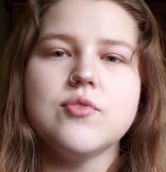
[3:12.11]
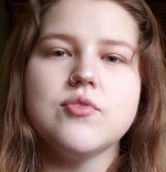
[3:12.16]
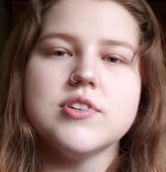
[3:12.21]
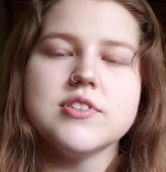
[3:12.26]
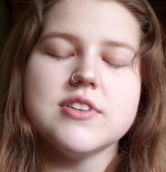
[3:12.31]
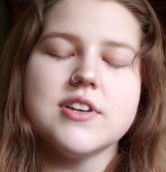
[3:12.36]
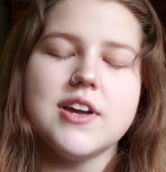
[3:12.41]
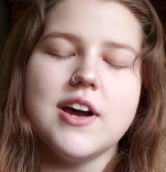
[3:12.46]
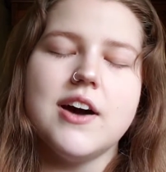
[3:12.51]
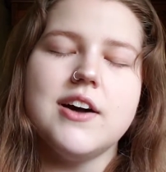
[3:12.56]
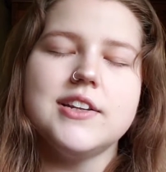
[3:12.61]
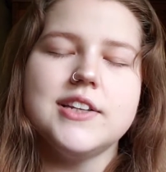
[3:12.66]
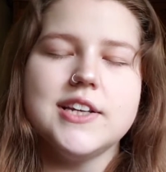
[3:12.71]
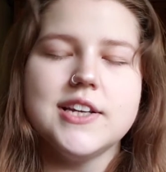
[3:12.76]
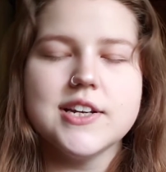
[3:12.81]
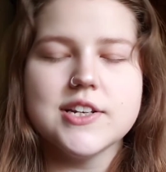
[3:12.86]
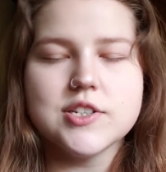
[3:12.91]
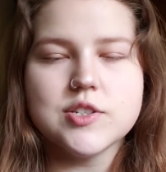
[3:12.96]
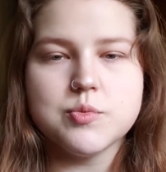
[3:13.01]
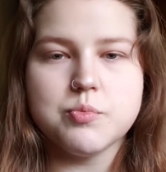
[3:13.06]
was on
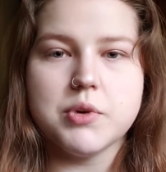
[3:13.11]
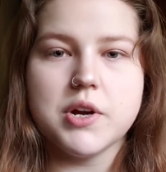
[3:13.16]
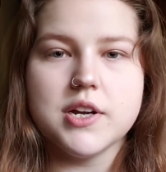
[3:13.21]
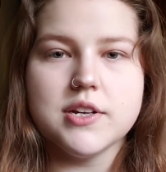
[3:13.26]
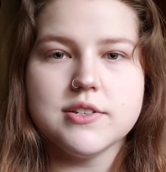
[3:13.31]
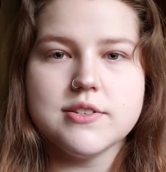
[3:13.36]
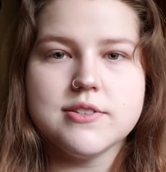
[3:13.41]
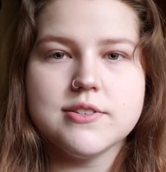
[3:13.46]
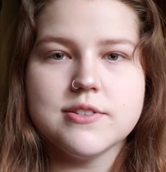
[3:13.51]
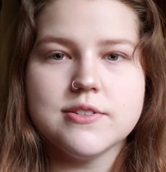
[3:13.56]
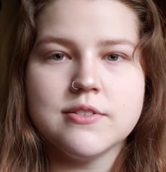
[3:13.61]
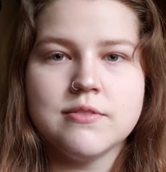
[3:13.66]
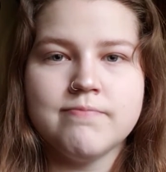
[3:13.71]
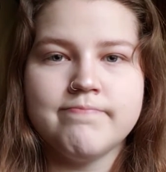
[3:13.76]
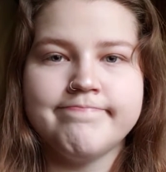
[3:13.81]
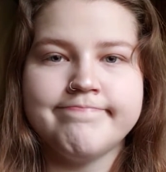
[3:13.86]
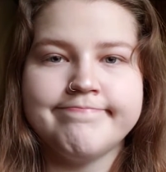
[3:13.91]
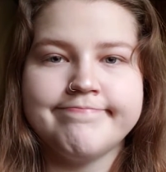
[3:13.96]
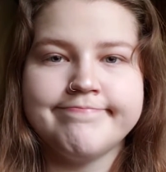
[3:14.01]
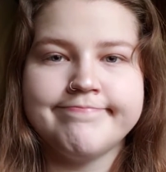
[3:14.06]
AliExpress.
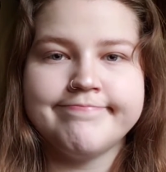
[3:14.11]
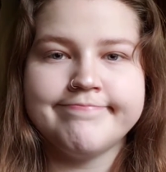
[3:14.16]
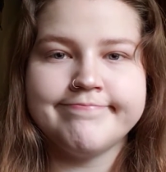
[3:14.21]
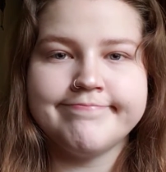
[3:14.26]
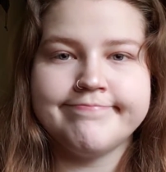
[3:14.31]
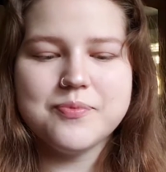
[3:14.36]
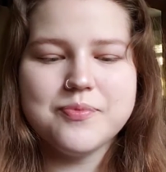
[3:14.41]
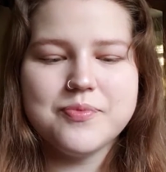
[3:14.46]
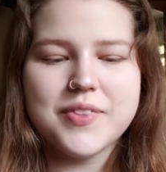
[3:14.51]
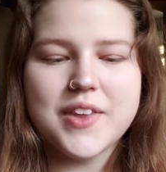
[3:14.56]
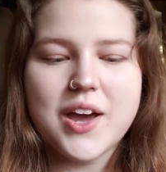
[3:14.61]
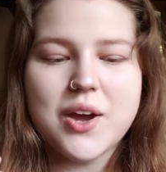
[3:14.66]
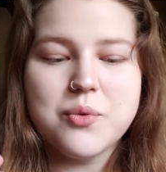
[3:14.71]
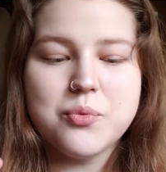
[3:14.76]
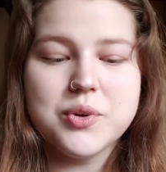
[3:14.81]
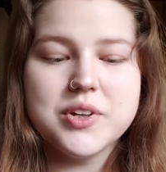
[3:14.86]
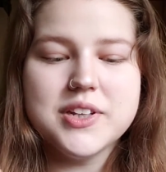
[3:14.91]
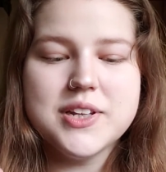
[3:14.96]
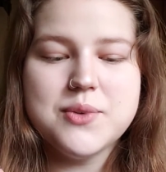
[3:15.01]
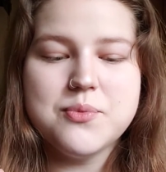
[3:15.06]
I
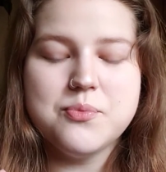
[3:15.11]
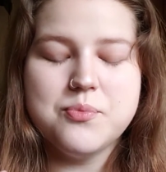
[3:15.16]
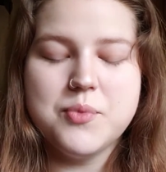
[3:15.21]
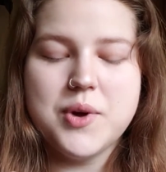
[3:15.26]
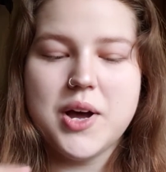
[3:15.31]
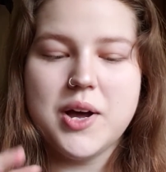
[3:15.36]
really